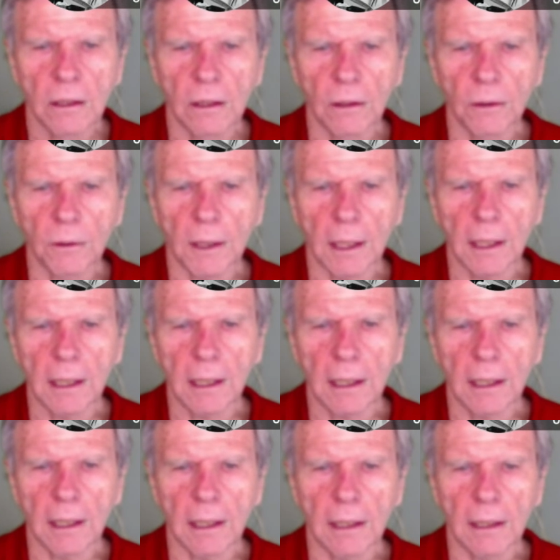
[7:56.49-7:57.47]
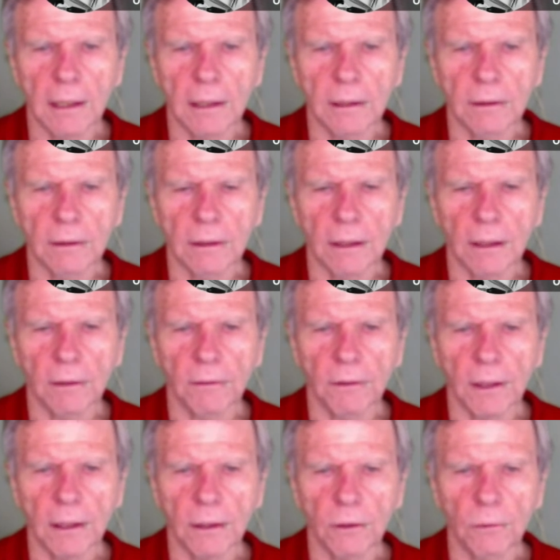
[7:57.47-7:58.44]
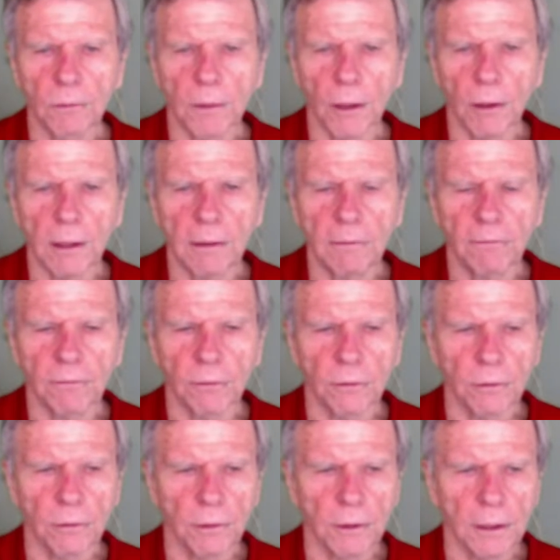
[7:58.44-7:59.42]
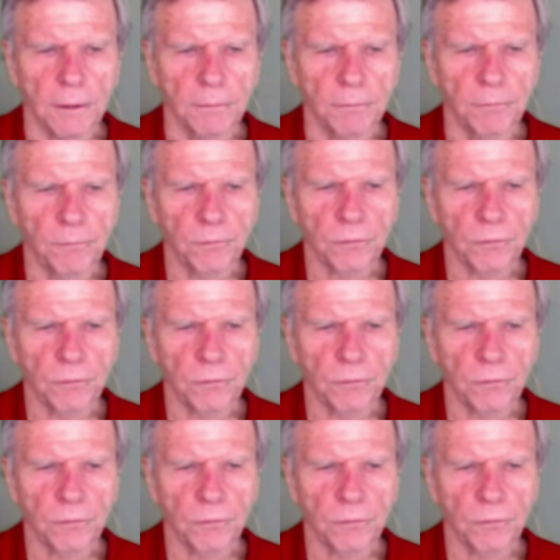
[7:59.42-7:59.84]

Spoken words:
Okay, and thank you, Mary, for